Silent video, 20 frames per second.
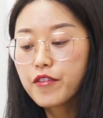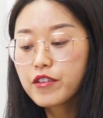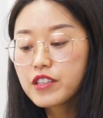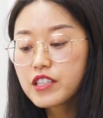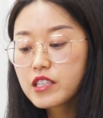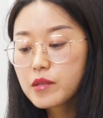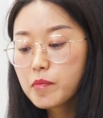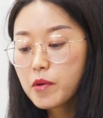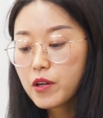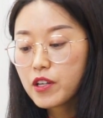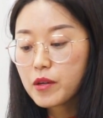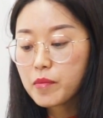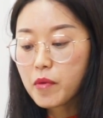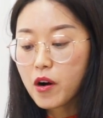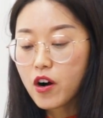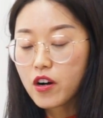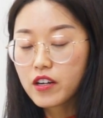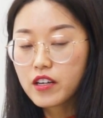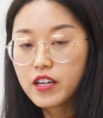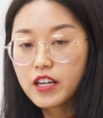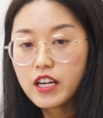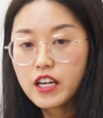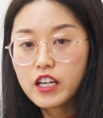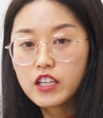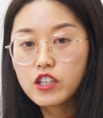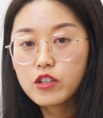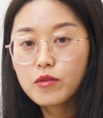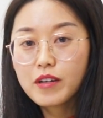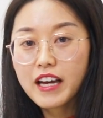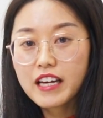For the spelling mark,
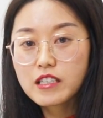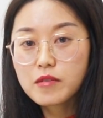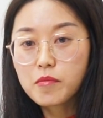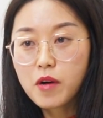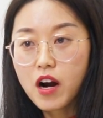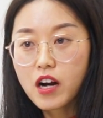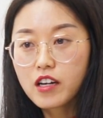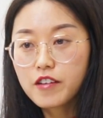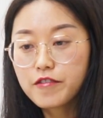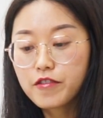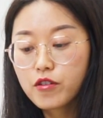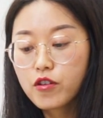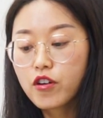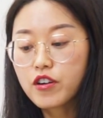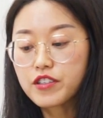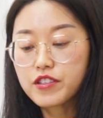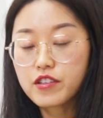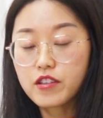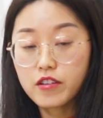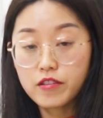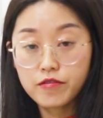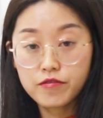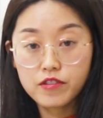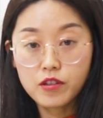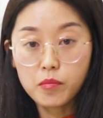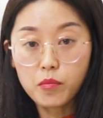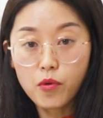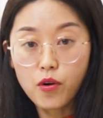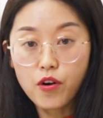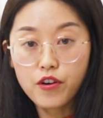you get mark, of course.
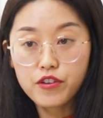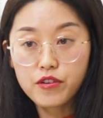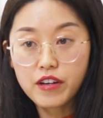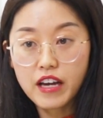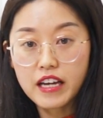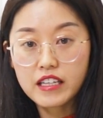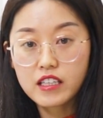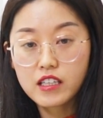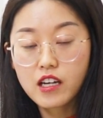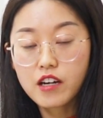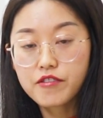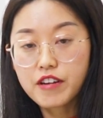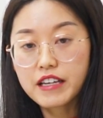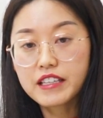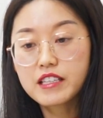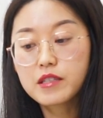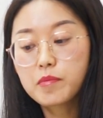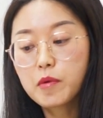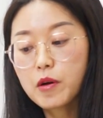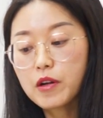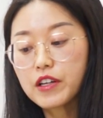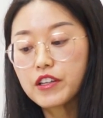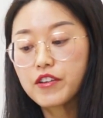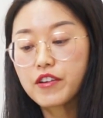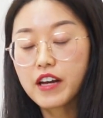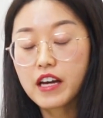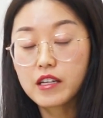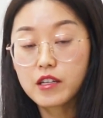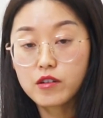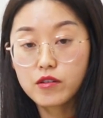If the more you get correct
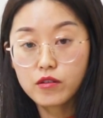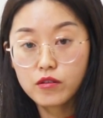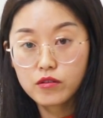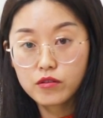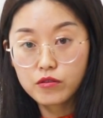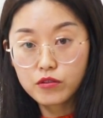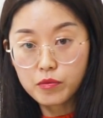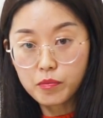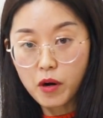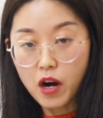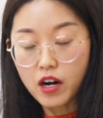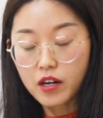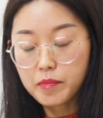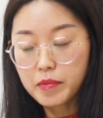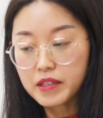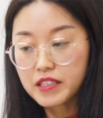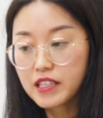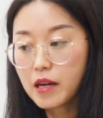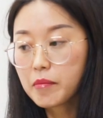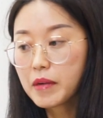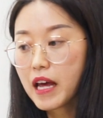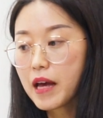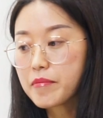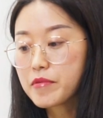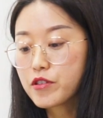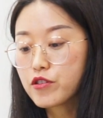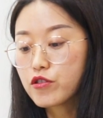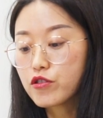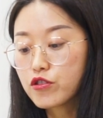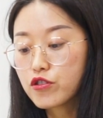spelling, you get good mark. But
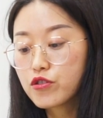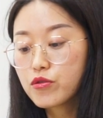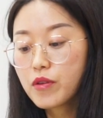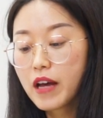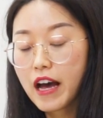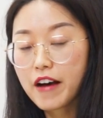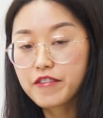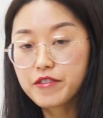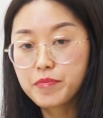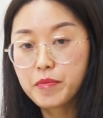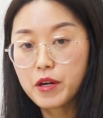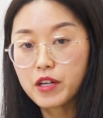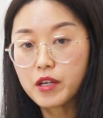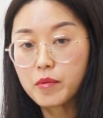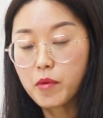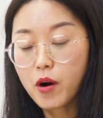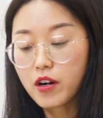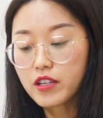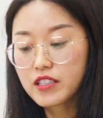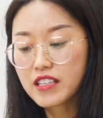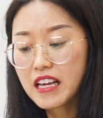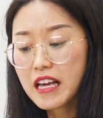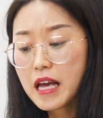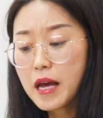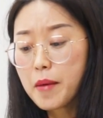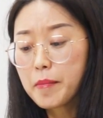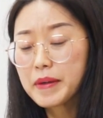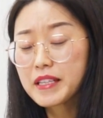sometimes you do have spelling marks.